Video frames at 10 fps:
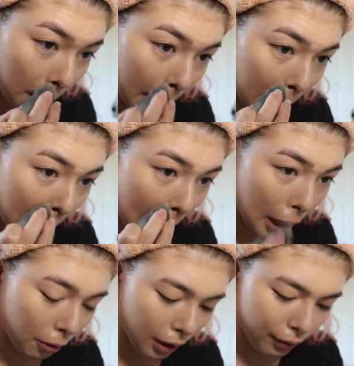matter
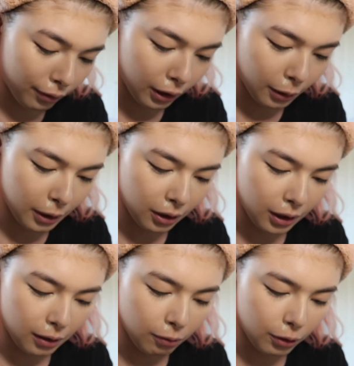how I feel about
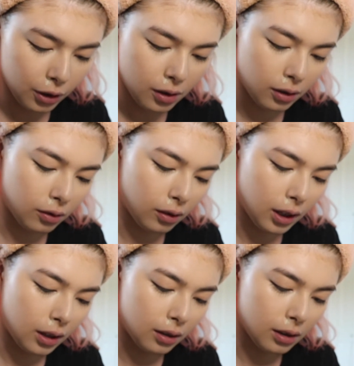him for certain
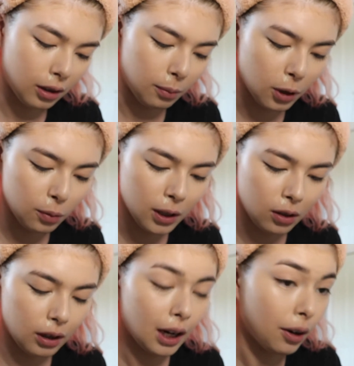things in the moment
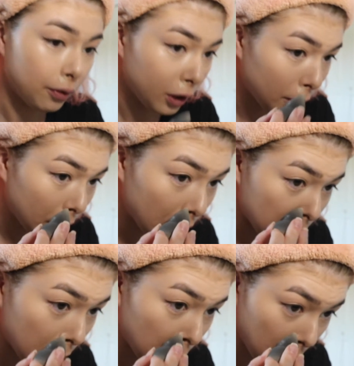or how I feel about his
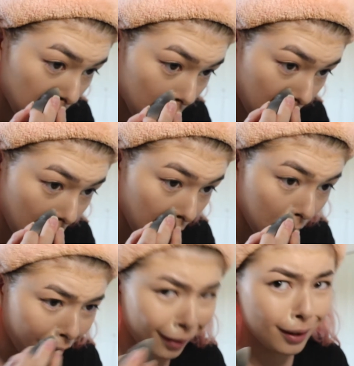new music,
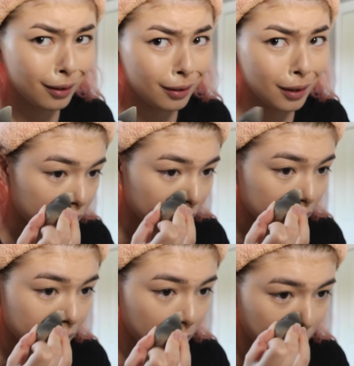
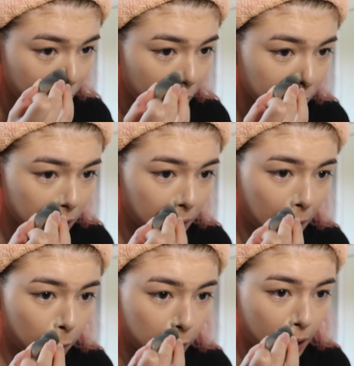Justin Bieber,
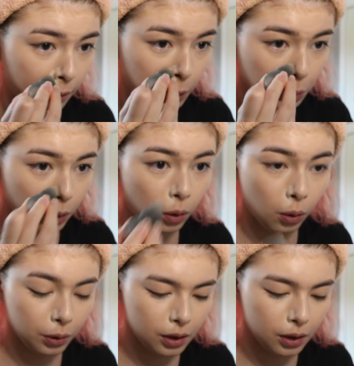like forever, will hold